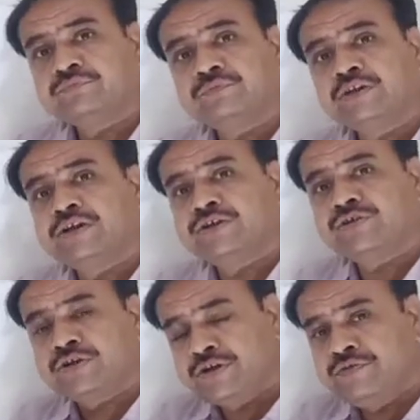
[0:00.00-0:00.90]
That is,
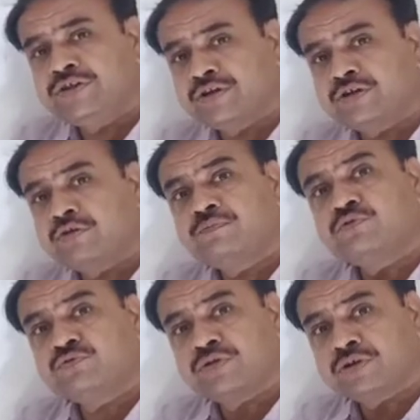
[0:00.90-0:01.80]
division of
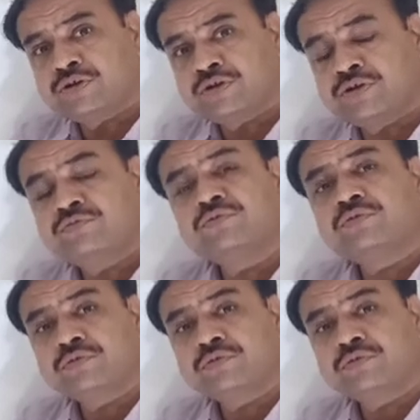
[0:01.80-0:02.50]
two successive